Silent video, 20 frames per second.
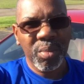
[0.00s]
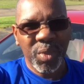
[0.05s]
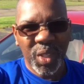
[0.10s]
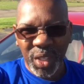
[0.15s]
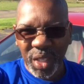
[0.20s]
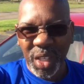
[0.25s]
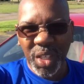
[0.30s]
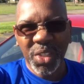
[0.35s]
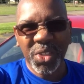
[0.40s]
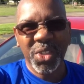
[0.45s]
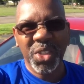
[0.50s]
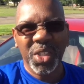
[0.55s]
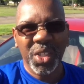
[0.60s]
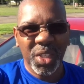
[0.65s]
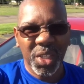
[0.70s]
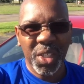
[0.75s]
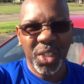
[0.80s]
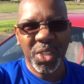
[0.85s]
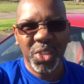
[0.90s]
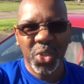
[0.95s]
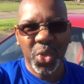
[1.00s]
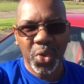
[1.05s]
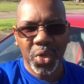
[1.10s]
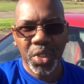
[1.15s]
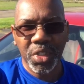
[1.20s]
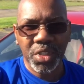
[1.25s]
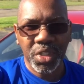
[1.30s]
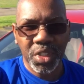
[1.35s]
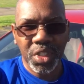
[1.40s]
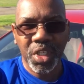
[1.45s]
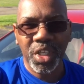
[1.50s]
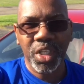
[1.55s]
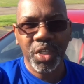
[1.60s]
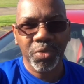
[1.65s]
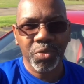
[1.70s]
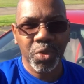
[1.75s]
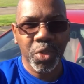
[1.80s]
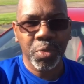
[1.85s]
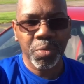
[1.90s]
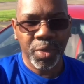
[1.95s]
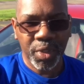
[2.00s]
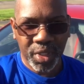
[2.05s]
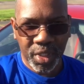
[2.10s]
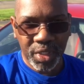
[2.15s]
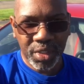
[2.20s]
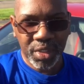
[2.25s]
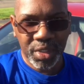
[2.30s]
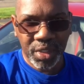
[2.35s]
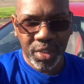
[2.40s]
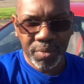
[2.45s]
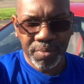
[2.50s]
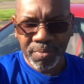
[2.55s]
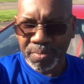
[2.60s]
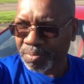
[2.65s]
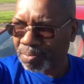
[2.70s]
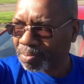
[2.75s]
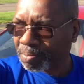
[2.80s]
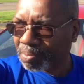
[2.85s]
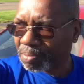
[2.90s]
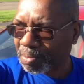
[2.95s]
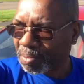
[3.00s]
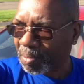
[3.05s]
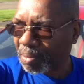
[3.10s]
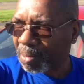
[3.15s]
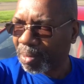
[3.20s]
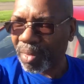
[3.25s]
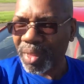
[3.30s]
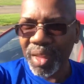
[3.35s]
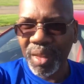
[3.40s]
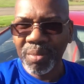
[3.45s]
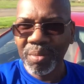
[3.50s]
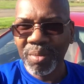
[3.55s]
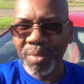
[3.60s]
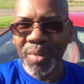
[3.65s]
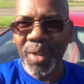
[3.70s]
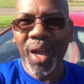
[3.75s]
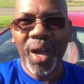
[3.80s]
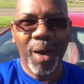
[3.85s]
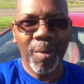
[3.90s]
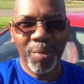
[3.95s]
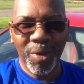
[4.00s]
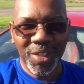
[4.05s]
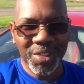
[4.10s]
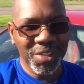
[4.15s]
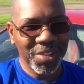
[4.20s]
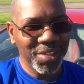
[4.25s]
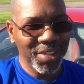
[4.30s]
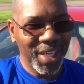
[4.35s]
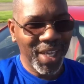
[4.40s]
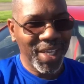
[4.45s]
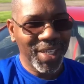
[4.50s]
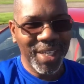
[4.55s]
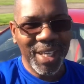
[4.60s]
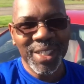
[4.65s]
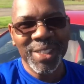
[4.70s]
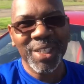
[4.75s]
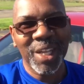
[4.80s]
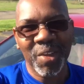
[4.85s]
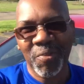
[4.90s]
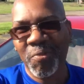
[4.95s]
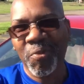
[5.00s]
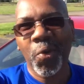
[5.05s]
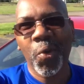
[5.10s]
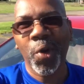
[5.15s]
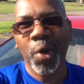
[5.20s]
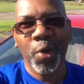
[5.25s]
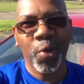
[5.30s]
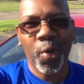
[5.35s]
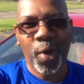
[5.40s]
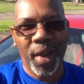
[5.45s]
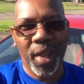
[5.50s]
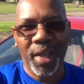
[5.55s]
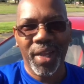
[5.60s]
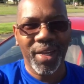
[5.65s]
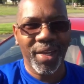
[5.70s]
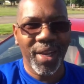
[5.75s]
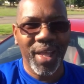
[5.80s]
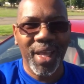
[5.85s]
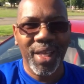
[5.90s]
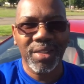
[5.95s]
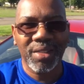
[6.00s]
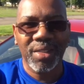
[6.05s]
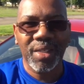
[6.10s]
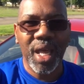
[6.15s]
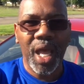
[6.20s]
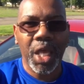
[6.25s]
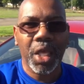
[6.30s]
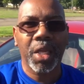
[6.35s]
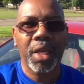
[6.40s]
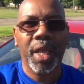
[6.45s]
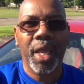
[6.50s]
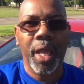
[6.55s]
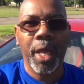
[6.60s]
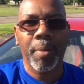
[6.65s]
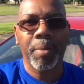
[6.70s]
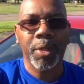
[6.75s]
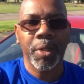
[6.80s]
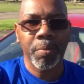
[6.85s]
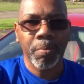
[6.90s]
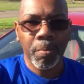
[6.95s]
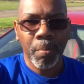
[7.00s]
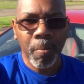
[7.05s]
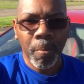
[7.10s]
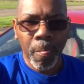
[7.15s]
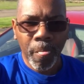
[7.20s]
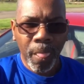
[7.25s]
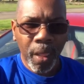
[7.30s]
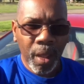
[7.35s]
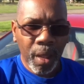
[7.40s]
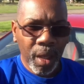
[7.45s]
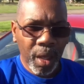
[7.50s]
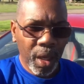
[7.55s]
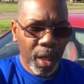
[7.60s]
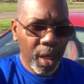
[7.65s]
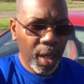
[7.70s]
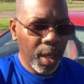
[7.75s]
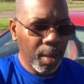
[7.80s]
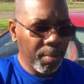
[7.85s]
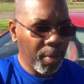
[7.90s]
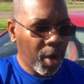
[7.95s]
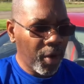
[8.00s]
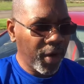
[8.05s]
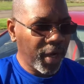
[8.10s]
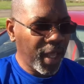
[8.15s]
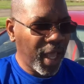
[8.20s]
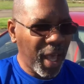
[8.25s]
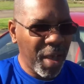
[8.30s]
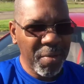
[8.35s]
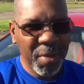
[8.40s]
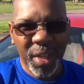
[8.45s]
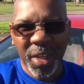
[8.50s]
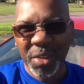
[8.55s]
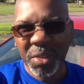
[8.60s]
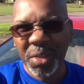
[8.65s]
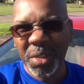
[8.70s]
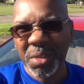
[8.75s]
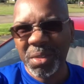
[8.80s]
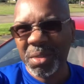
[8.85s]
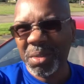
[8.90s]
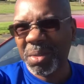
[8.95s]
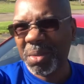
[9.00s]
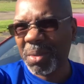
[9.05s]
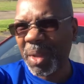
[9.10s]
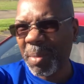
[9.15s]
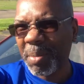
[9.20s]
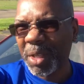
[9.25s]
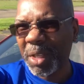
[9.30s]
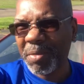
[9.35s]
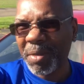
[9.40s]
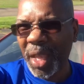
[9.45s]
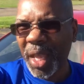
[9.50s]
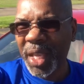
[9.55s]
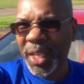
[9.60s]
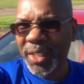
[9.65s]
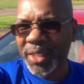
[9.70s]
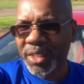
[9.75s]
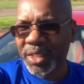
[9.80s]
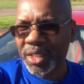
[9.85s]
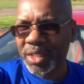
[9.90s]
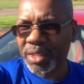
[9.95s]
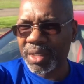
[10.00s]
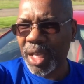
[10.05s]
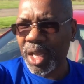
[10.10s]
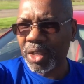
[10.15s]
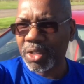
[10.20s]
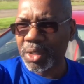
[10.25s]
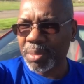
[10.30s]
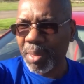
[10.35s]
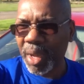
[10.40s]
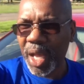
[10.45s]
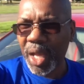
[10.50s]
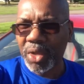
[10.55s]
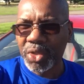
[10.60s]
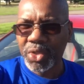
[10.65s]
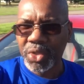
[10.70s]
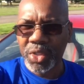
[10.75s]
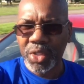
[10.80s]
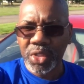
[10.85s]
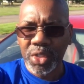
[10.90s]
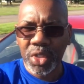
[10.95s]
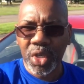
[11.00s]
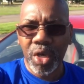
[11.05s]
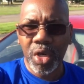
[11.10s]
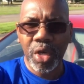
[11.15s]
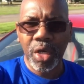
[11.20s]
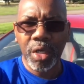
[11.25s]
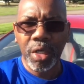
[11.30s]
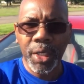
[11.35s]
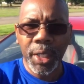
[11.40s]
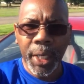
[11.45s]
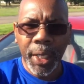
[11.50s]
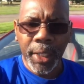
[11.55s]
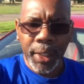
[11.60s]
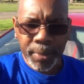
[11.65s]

the engine is going to need replaced how much is that that's like four grand and that's not gonna happen um, I already have 100 and I believe 86,000 miles on this car